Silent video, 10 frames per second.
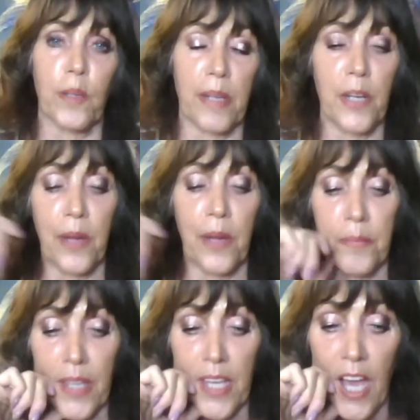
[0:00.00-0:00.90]
But anyway,
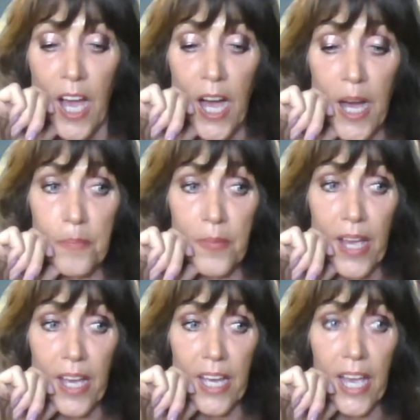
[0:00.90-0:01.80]

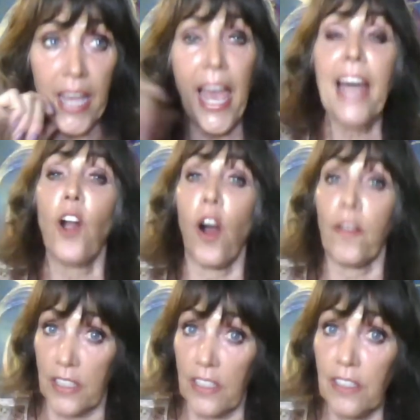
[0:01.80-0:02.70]
I had
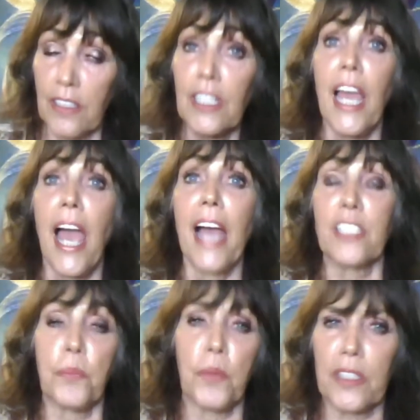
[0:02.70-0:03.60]
offices as
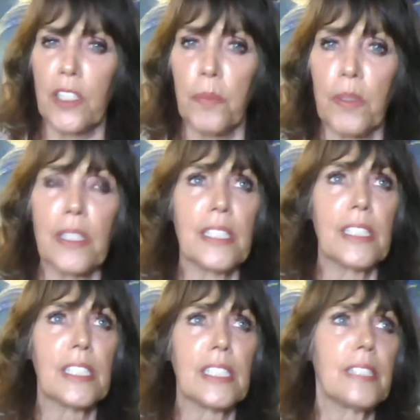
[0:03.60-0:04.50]
a principal and
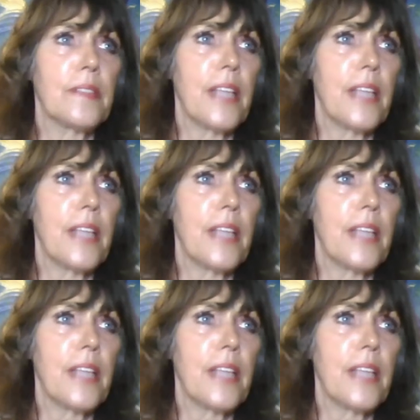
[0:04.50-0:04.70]
as an